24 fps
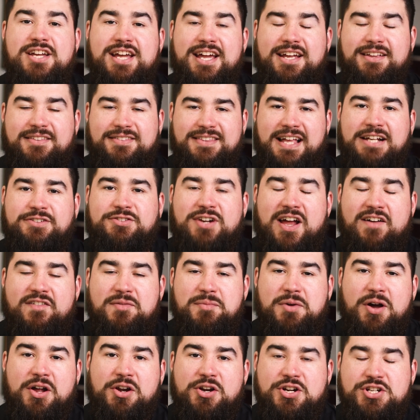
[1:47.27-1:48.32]
Jake. Thanks for
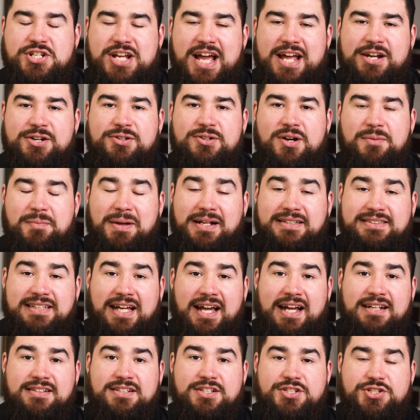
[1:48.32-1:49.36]
having me on your channel. I'm
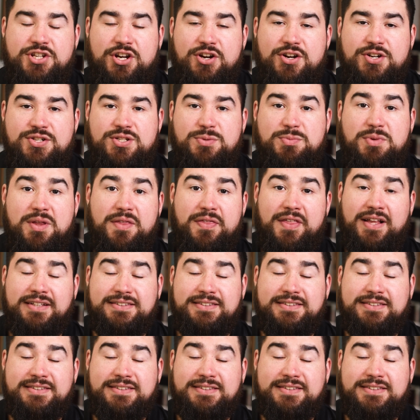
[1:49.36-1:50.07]
excited to share some of the